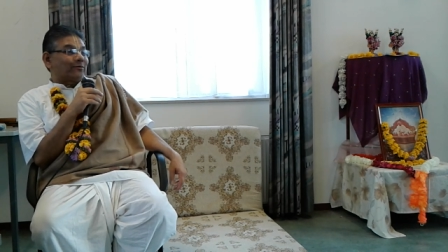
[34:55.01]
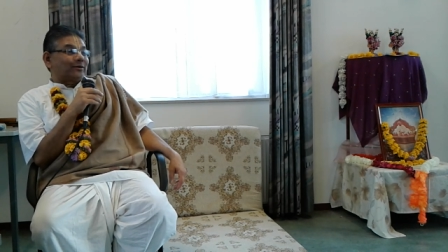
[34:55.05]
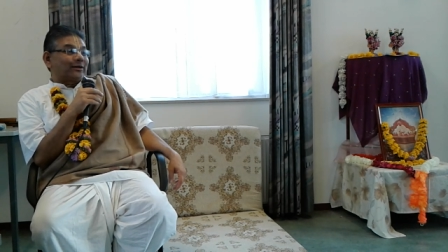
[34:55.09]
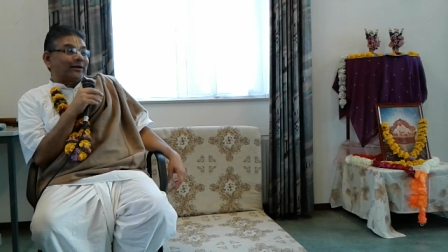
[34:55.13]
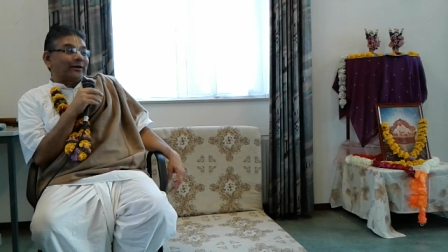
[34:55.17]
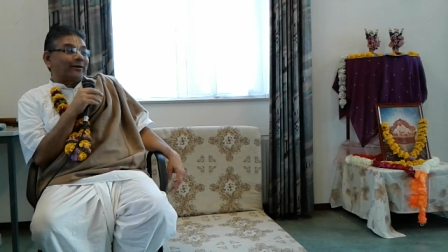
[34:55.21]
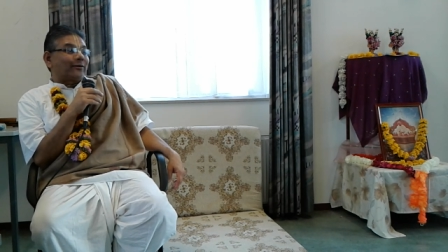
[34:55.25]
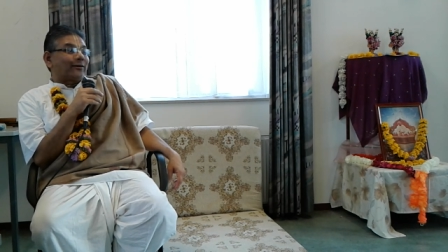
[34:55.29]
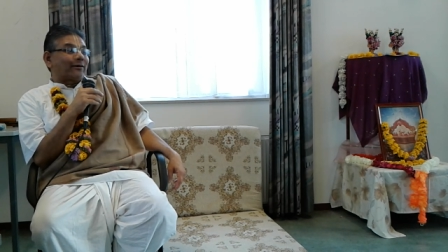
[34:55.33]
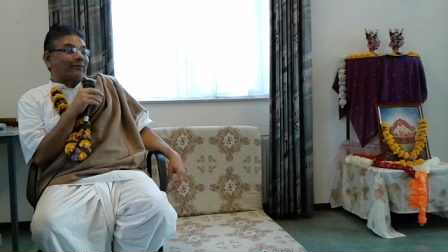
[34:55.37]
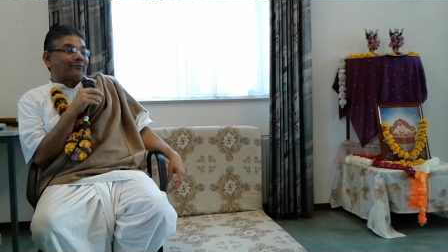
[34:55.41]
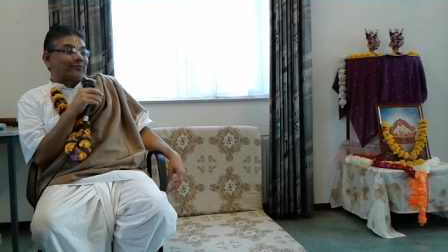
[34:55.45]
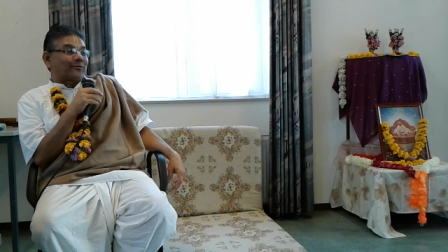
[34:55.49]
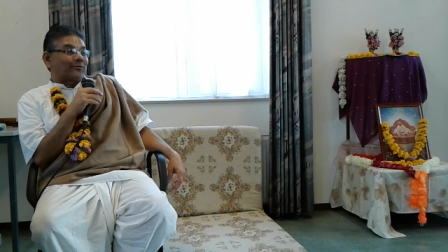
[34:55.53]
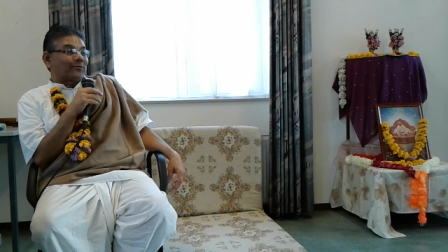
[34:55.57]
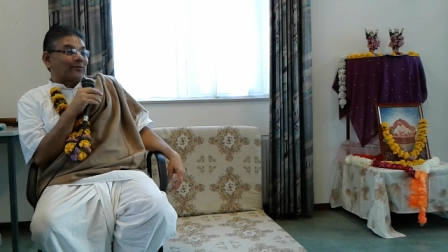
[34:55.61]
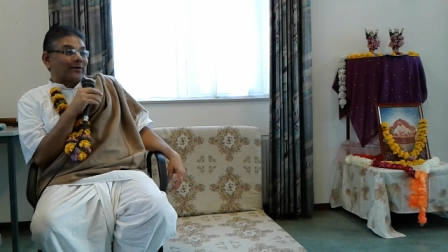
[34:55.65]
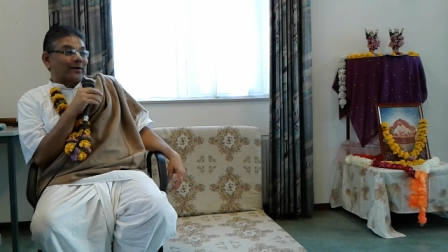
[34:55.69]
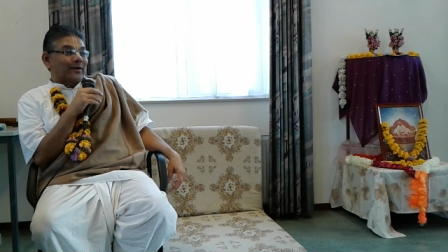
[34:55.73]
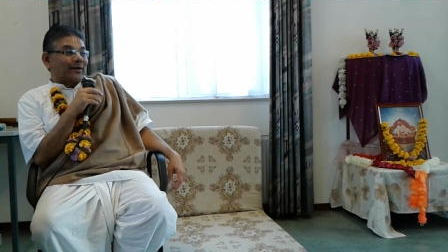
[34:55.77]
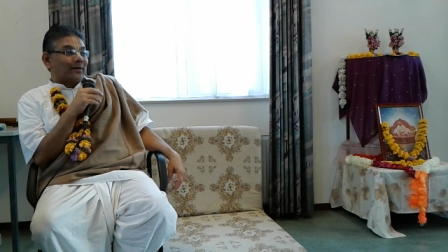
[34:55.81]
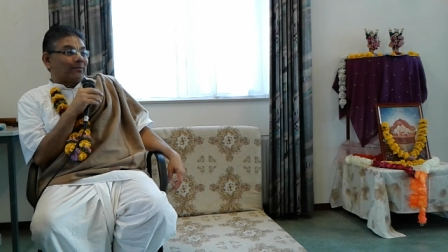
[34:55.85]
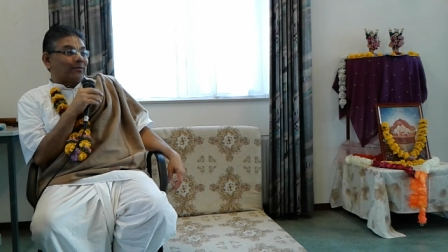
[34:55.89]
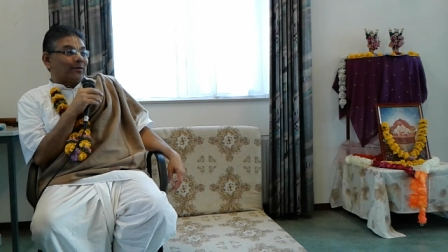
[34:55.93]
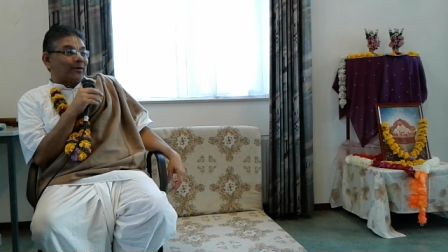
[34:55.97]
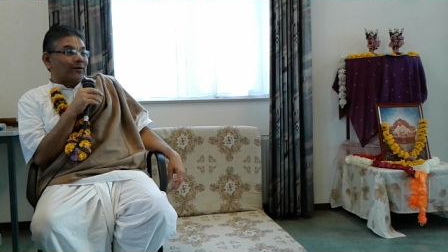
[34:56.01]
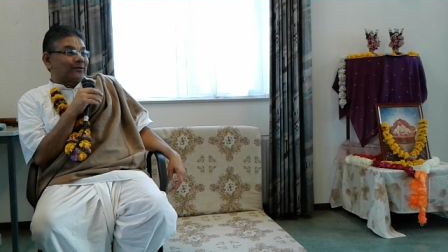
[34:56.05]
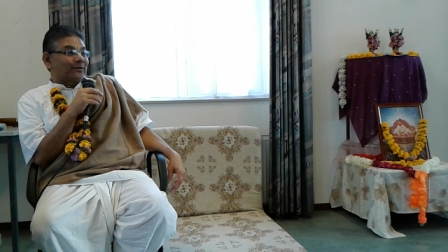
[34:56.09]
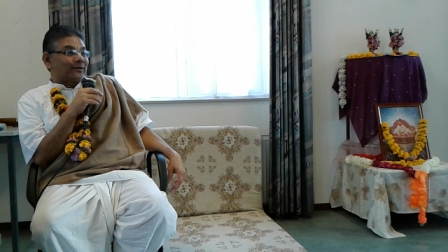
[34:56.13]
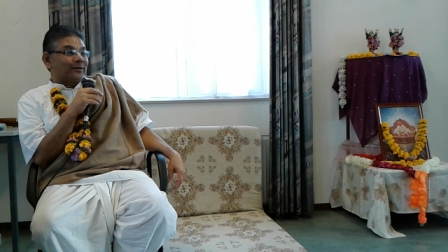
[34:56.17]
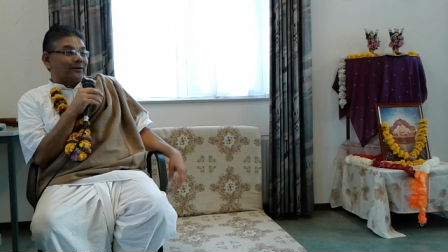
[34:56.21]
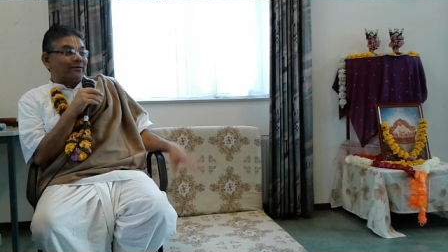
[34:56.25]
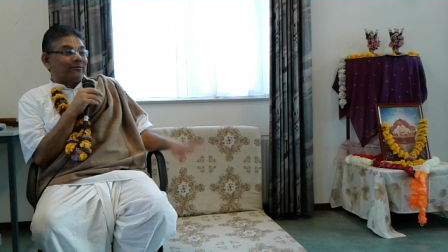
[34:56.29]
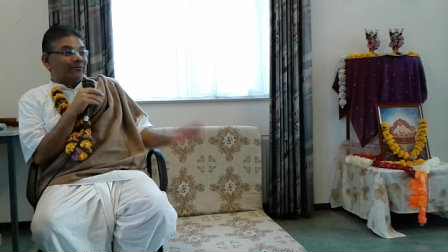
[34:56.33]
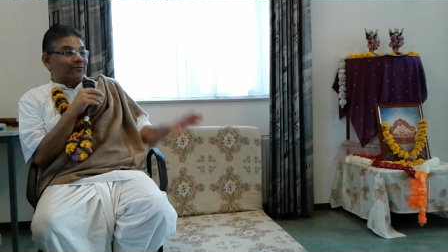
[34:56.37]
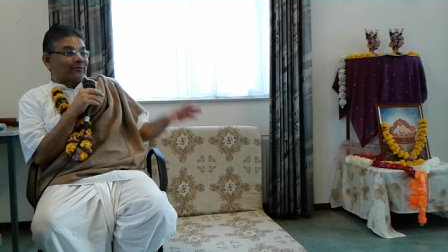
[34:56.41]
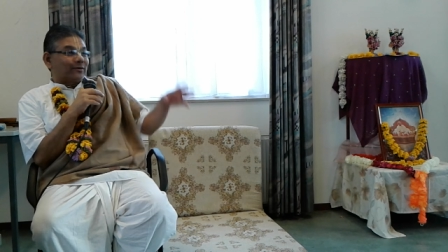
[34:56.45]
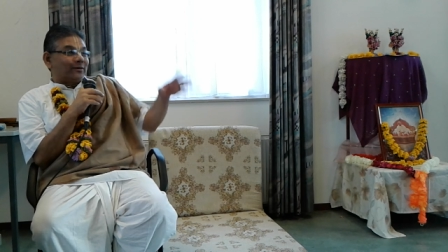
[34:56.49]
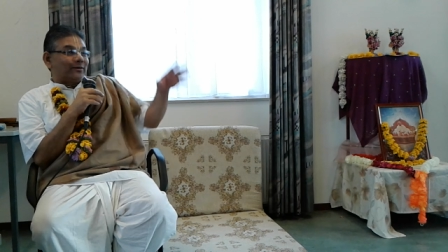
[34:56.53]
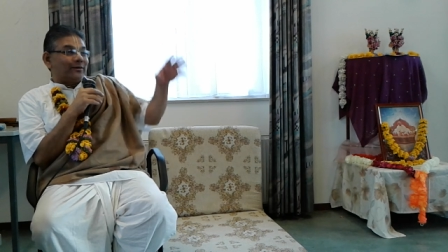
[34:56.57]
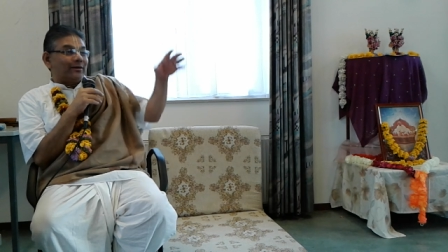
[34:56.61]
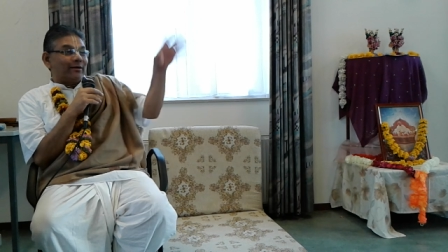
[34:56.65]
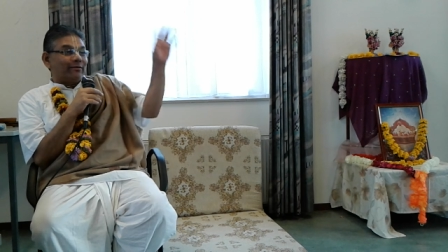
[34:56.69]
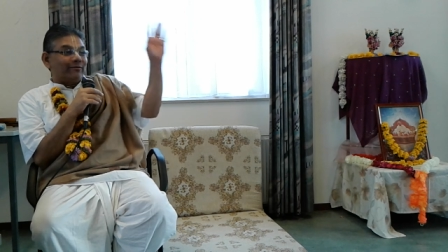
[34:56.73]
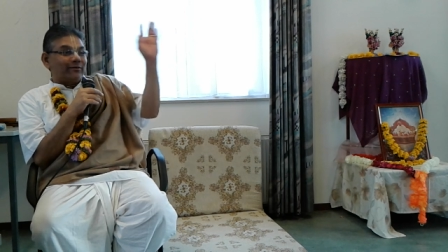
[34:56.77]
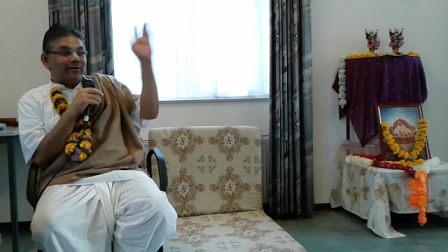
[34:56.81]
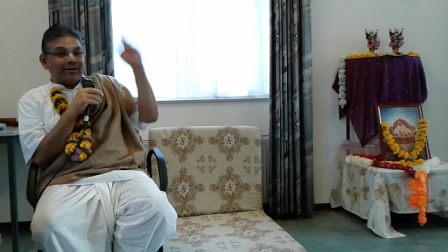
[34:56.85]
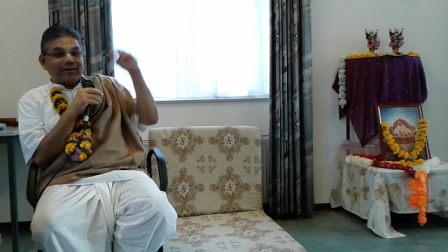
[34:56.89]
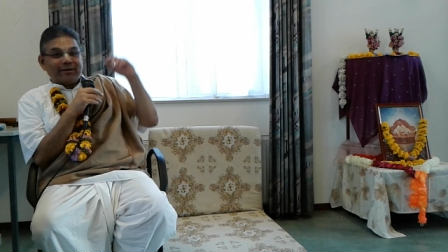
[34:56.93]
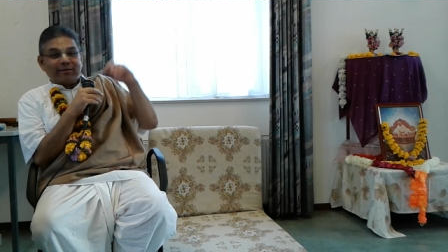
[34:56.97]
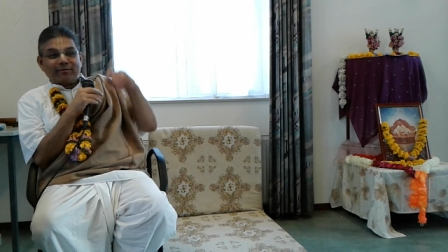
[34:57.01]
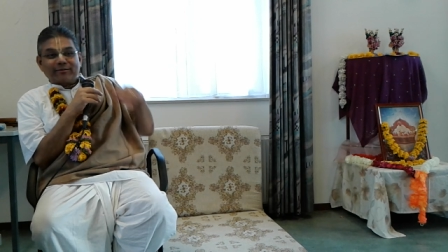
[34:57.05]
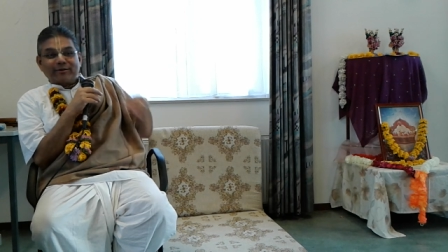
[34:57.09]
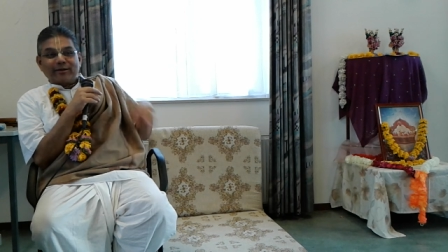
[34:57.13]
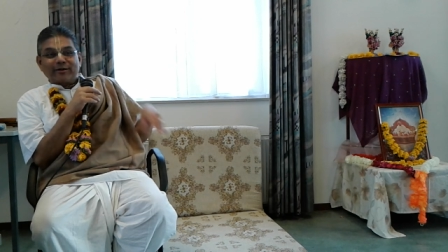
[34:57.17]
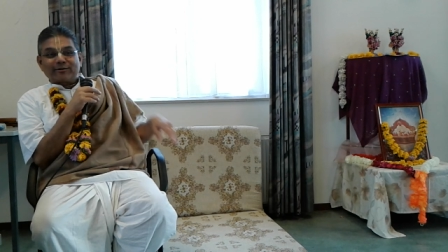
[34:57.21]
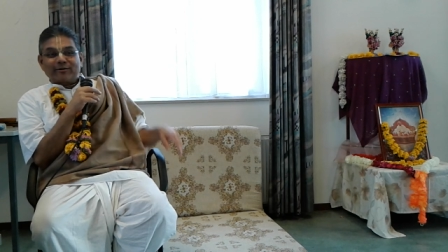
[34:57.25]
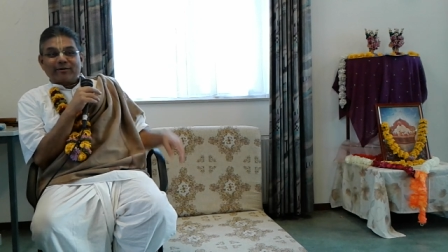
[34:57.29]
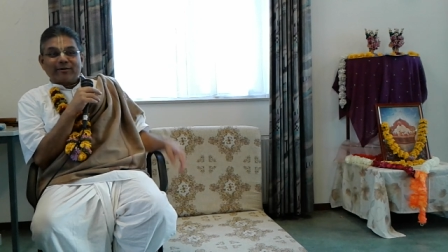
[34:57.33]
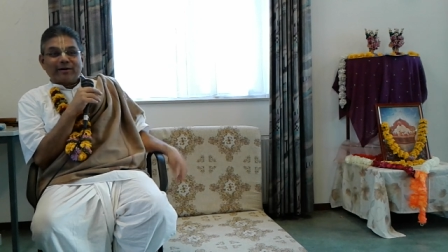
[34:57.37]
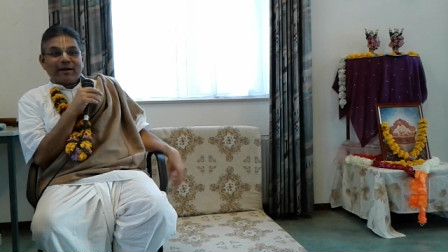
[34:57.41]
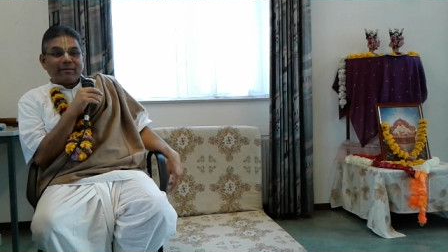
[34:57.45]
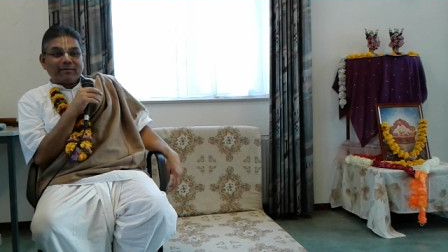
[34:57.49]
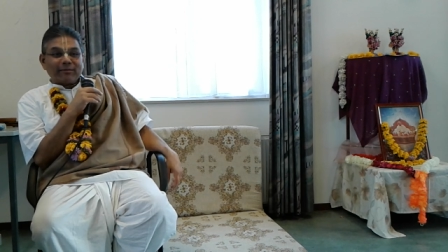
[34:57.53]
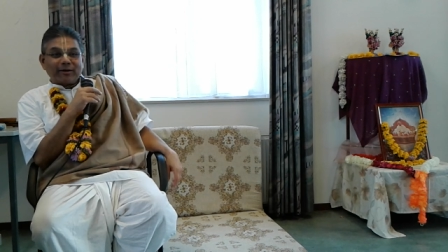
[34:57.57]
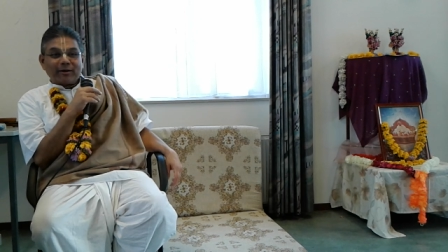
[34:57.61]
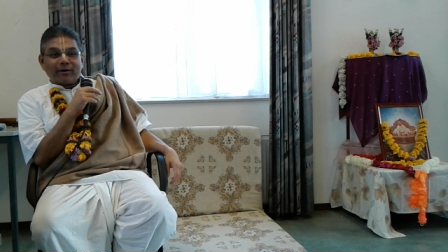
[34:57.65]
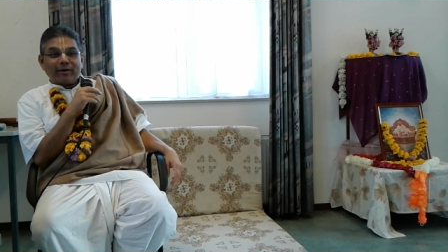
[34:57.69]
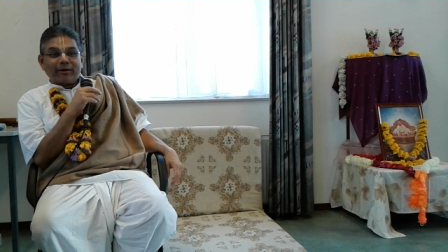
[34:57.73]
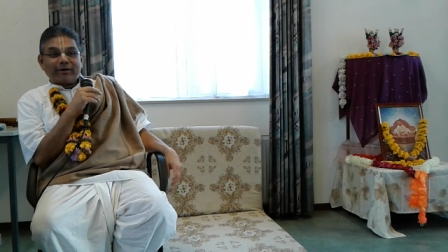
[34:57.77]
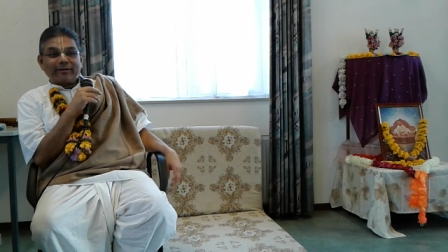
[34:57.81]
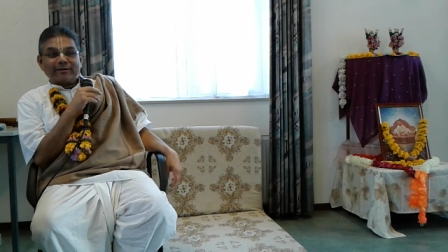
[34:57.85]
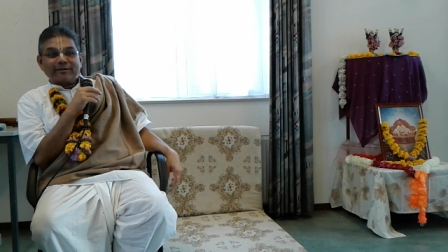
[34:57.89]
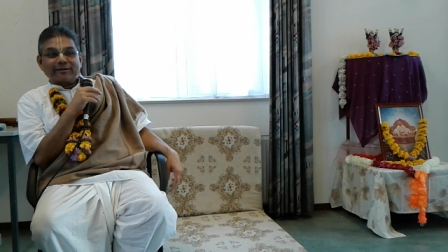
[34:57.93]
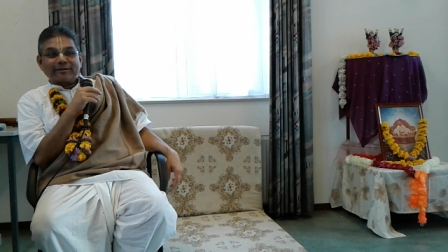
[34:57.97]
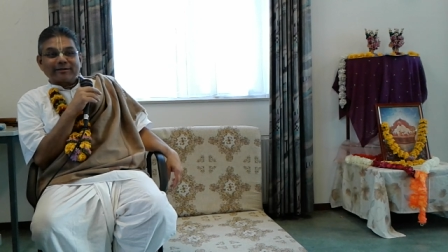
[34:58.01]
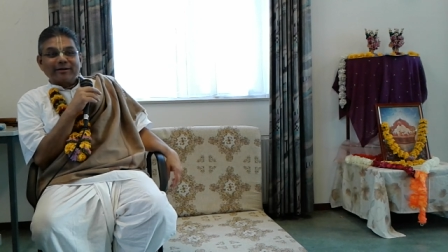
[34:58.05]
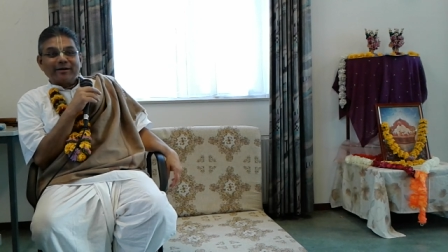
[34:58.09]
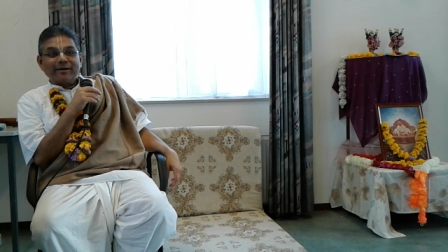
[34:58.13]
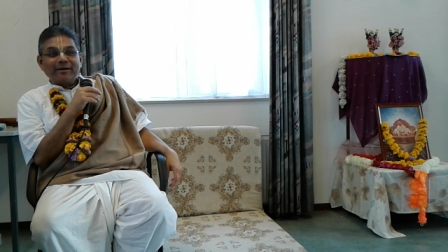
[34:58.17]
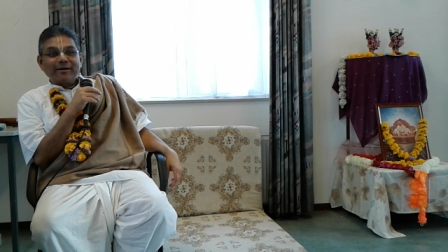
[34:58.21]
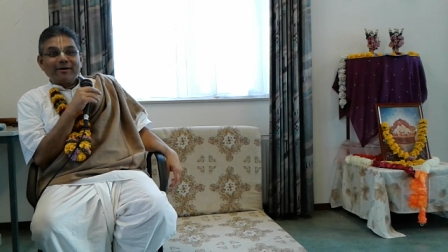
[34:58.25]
they don't have to worry about the different Devi Devtas or demigods.